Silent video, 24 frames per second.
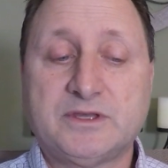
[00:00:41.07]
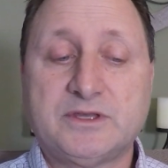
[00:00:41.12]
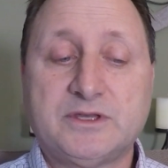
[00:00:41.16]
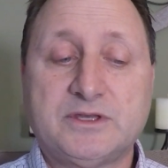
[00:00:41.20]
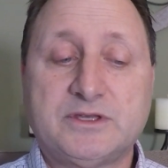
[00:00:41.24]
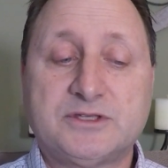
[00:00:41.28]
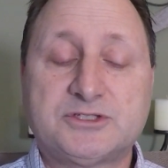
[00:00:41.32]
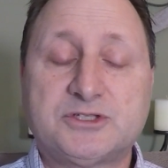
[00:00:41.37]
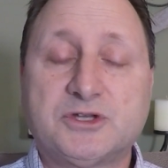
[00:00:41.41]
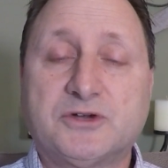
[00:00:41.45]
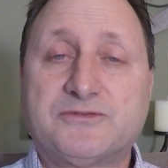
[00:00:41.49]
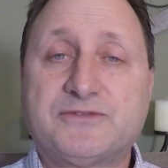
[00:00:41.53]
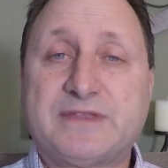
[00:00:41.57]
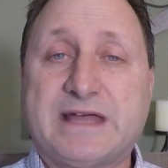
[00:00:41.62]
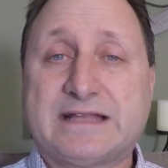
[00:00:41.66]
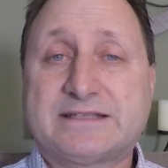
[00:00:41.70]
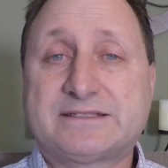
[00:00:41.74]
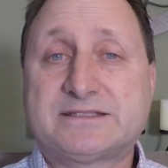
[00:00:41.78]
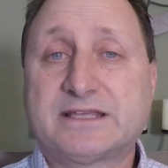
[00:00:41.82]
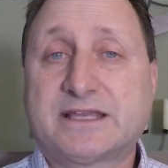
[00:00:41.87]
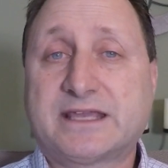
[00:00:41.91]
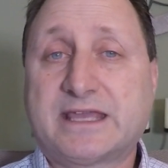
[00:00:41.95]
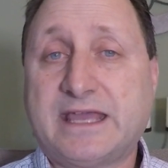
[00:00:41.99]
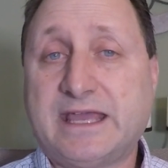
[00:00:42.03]
So if that's
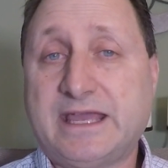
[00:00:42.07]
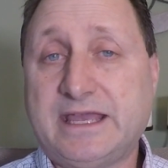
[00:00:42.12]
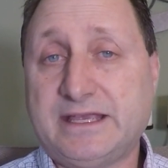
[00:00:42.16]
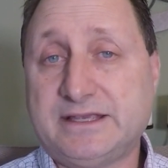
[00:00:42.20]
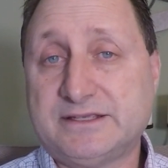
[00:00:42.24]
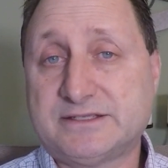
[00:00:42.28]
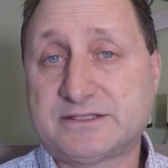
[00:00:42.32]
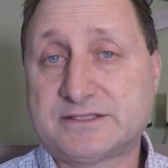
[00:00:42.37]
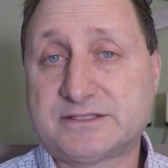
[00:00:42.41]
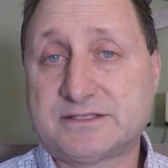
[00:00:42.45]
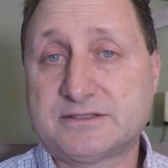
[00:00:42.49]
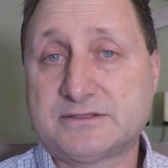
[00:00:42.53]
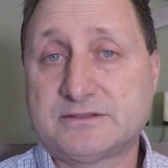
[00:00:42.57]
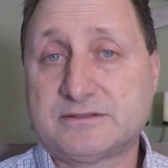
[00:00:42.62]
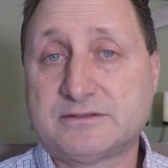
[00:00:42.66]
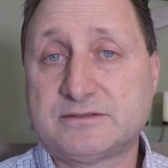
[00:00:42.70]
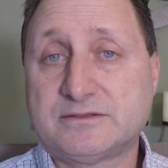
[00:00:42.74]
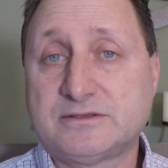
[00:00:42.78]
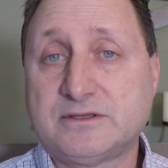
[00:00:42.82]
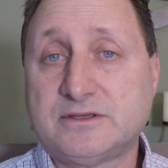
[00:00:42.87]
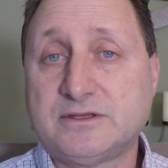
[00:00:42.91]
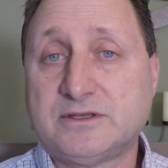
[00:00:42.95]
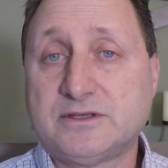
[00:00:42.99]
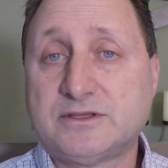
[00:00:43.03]
the case,
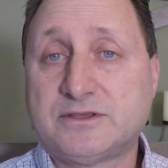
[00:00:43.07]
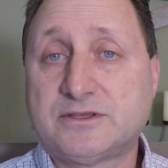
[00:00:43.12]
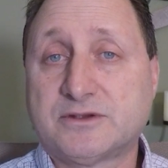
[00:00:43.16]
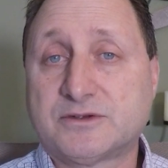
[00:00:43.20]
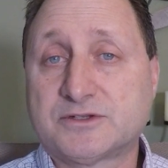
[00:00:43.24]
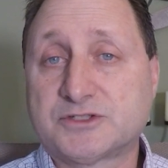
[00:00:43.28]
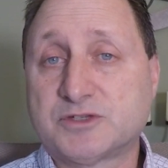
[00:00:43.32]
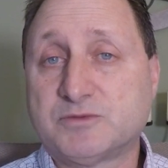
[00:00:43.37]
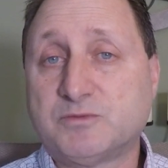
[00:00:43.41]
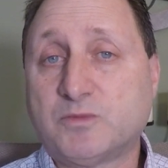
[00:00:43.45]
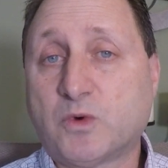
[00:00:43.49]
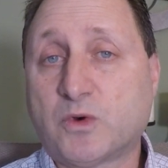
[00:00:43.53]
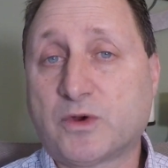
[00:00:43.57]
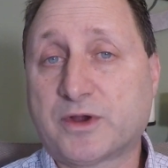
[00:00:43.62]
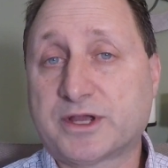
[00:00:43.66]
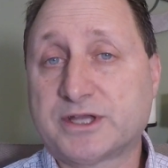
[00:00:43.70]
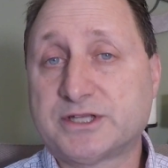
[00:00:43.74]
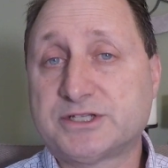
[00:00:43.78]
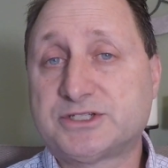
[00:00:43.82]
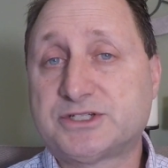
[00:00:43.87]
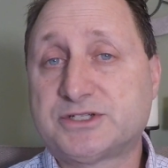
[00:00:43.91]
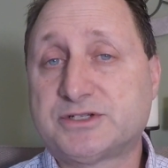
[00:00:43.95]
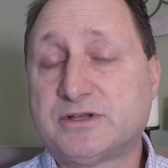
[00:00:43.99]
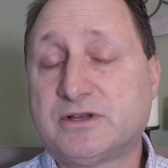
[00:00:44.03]
there is a
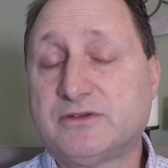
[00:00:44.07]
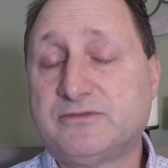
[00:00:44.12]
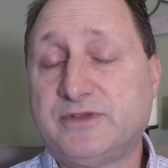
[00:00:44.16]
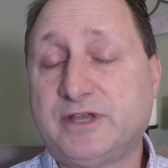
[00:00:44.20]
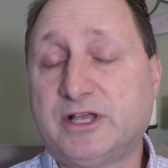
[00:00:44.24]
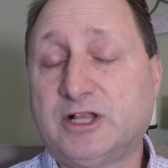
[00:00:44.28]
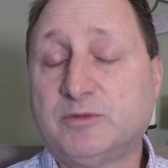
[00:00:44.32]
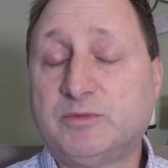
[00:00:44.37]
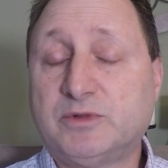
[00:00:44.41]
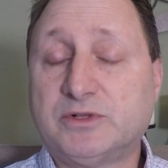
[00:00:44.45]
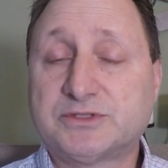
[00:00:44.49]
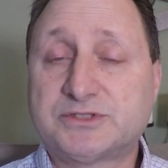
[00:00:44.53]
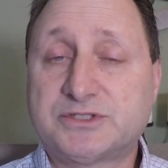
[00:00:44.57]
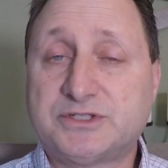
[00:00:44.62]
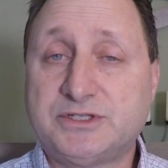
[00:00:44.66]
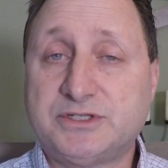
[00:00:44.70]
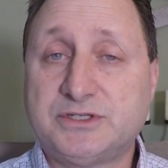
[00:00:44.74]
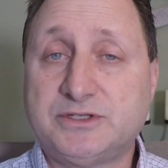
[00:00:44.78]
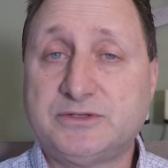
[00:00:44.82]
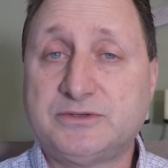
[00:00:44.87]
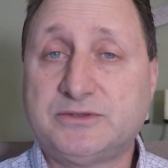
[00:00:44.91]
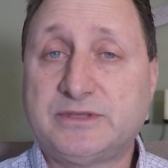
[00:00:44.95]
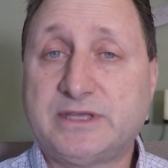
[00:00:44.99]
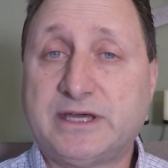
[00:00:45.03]
mortgage available to
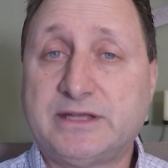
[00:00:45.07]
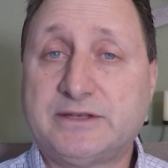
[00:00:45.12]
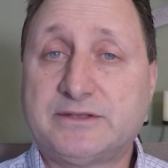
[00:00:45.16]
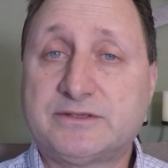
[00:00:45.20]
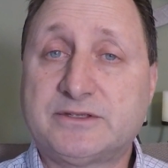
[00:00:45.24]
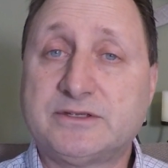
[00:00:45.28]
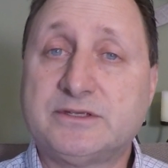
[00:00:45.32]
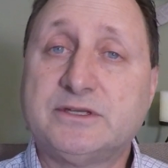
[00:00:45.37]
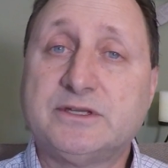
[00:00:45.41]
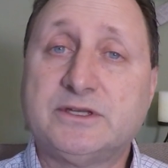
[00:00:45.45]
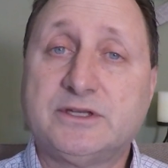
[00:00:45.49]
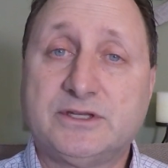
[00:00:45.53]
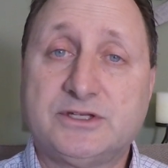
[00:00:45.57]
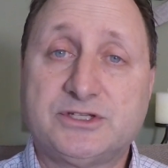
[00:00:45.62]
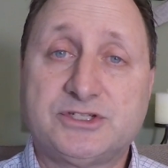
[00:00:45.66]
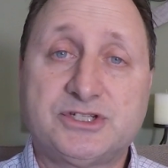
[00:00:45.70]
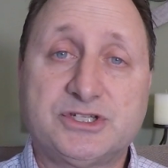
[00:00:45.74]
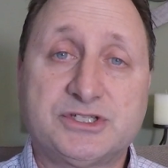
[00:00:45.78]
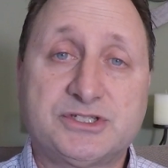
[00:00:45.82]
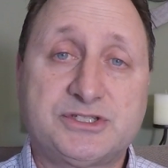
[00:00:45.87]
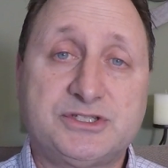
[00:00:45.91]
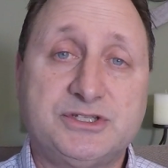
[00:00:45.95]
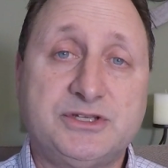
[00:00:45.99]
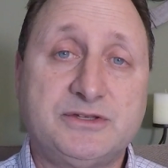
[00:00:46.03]
you that
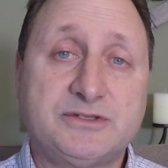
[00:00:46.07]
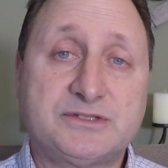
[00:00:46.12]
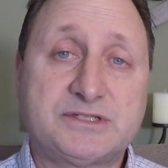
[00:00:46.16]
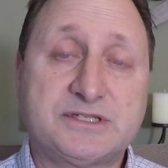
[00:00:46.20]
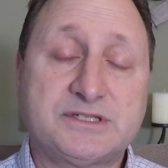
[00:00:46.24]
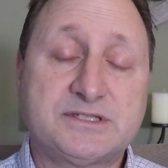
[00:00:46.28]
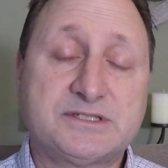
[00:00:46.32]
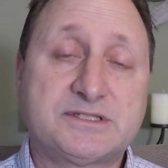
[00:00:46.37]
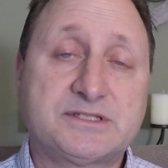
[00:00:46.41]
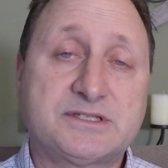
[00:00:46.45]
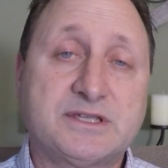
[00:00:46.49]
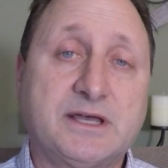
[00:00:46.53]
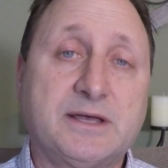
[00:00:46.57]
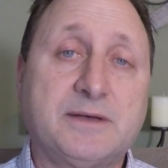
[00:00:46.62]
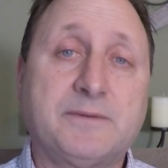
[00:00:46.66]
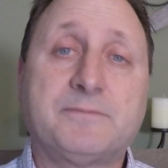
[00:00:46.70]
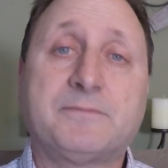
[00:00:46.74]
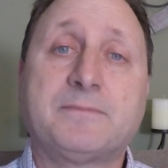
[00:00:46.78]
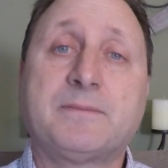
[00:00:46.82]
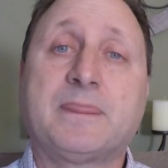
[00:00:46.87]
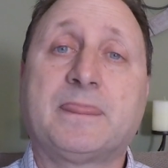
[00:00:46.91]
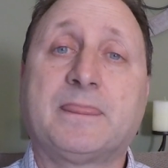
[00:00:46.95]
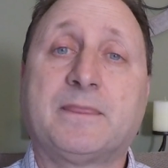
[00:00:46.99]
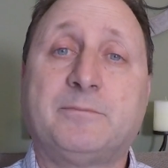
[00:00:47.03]
just uses uh,
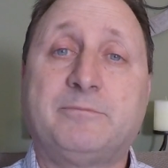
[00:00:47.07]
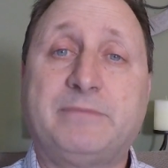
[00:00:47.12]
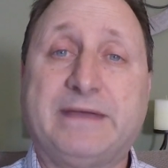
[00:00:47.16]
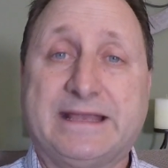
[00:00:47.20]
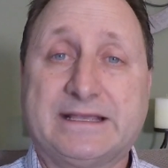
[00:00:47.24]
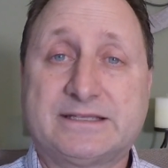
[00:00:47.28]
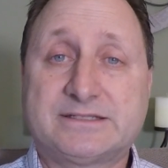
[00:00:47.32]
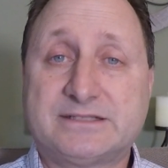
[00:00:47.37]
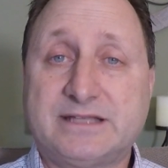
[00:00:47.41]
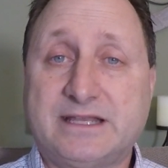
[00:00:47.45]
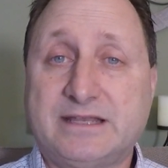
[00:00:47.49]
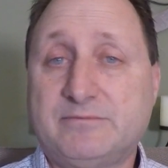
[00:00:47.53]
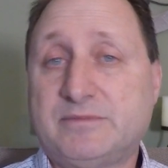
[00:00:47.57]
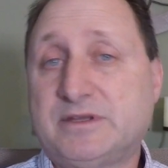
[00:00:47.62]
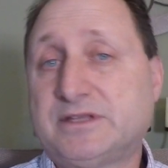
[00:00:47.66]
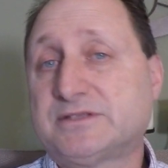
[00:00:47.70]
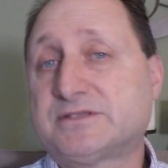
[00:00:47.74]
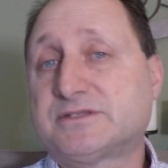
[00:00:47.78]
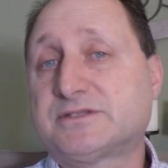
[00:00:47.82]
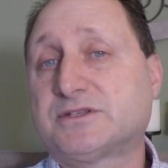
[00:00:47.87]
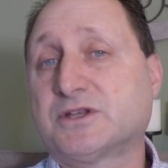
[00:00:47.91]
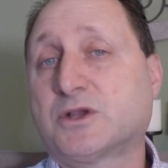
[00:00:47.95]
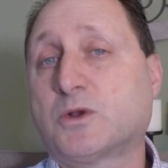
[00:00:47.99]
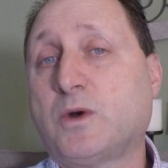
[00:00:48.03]
bank
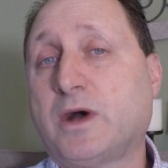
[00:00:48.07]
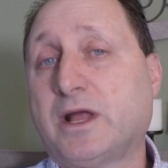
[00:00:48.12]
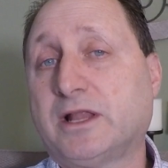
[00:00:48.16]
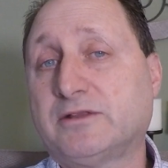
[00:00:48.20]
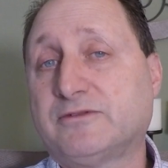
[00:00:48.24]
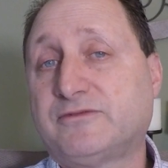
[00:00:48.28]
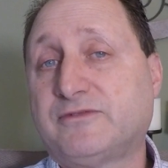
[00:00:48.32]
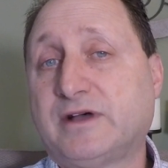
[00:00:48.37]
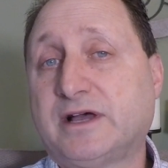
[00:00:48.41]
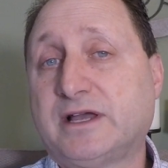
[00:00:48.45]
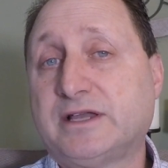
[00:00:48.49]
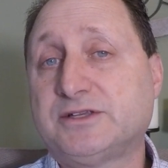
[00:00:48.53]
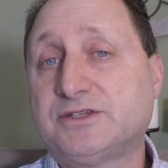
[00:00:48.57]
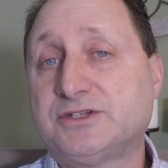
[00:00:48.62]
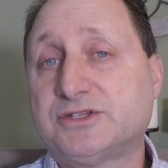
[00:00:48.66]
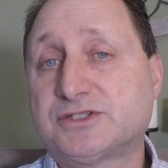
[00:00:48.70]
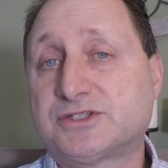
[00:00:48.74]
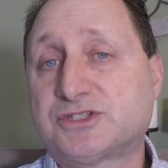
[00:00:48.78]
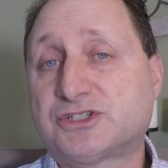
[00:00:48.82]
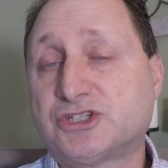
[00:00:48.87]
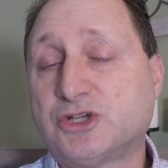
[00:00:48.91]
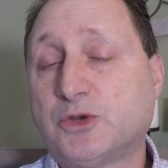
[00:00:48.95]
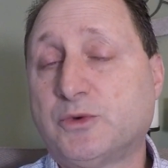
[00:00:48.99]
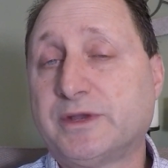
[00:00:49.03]
statements to qualify,
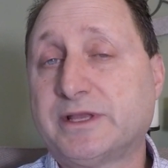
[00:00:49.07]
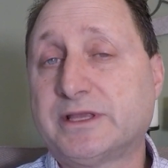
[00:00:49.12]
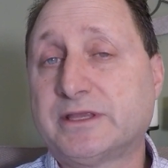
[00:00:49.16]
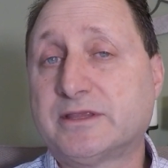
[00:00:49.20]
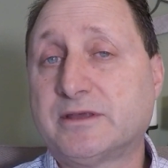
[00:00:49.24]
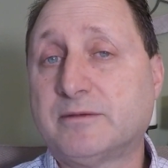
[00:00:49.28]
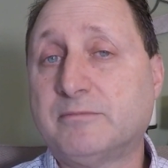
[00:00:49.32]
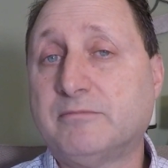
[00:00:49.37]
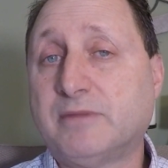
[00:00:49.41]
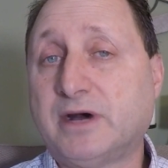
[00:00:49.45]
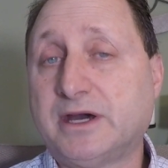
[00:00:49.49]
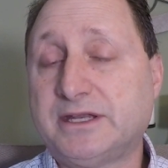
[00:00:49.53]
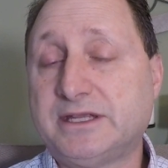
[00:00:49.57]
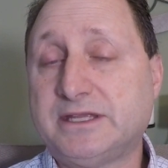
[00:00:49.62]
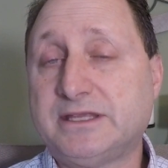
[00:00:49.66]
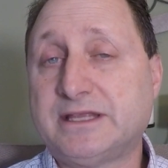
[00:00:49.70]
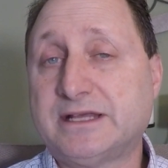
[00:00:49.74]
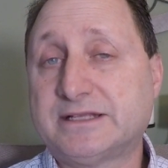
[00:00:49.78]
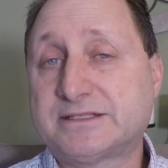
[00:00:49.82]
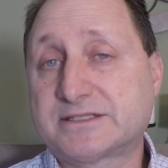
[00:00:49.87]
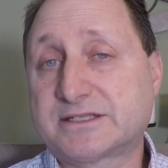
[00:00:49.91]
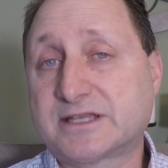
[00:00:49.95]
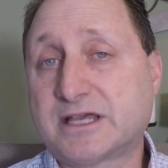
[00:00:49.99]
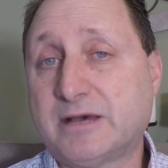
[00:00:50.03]
just showing the money
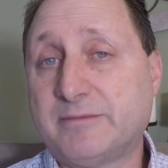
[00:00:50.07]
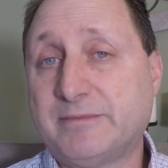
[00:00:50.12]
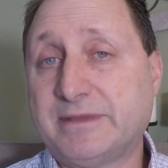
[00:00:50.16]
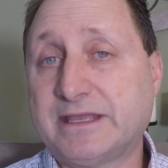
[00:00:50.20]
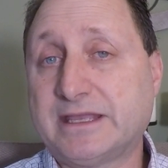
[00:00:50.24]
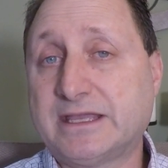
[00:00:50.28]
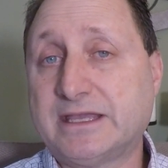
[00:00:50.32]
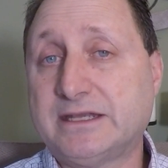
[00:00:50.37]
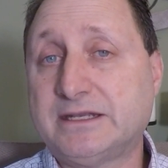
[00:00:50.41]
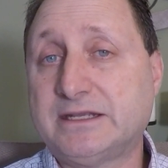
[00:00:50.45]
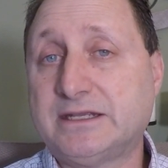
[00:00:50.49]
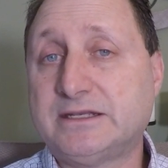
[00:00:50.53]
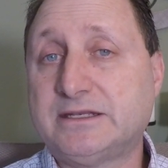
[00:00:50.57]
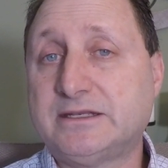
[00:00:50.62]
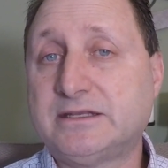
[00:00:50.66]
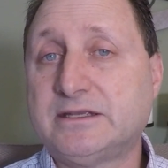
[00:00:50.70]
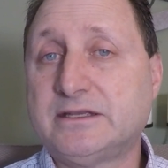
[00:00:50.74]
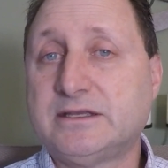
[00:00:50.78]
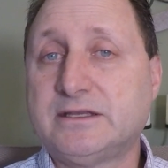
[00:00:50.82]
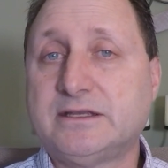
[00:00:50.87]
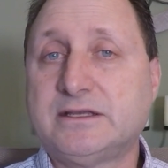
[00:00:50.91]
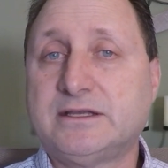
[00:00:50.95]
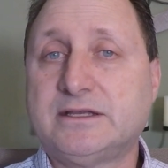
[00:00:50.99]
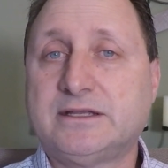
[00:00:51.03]
that's coming in and
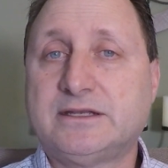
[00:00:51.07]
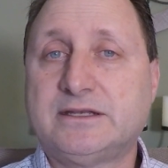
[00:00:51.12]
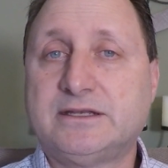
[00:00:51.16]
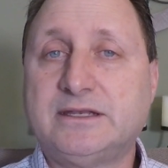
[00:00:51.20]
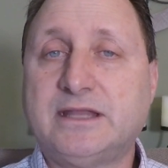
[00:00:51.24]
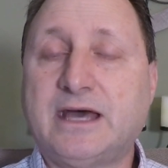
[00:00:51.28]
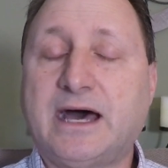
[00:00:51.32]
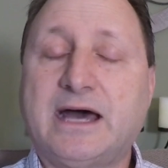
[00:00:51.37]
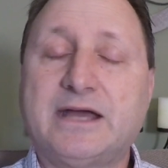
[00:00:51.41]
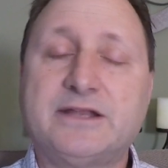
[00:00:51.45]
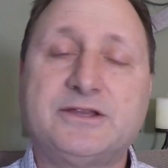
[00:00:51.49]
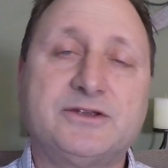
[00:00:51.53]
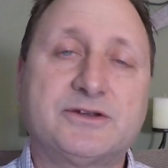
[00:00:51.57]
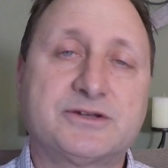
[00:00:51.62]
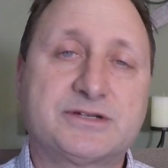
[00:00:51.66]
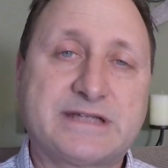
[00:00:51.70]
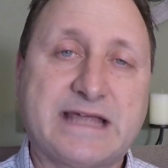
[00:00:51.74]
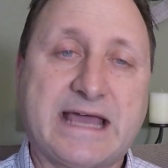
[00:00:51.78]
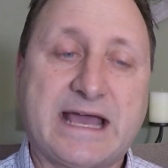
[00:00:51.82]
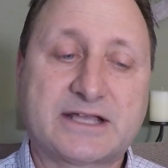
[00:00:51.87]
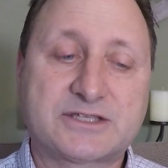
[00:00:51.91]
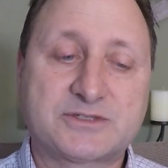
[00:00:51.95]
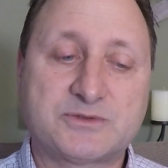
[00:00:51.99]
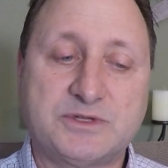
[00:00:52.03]
not your
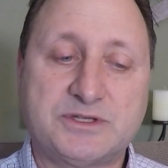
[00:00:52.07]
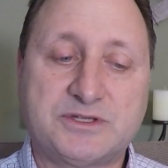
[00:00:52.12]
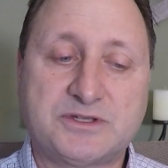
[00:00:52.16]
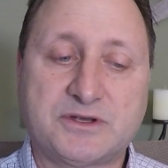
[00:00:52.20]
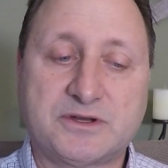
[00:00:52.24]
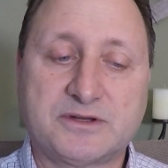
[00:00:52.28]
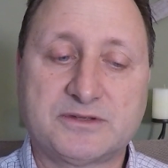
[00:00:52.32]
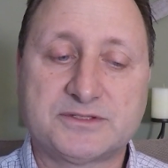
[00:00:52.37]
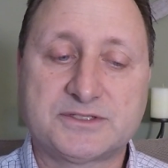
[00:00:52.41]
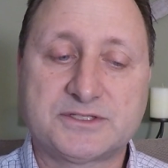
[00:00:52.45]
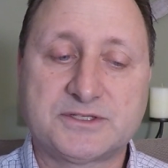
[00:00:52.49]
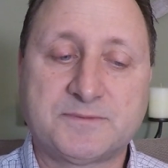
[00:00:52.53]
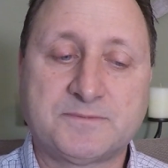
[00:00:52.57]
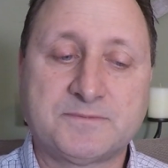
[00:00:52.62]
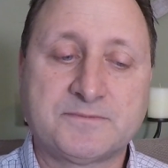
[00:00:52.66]
tax returns.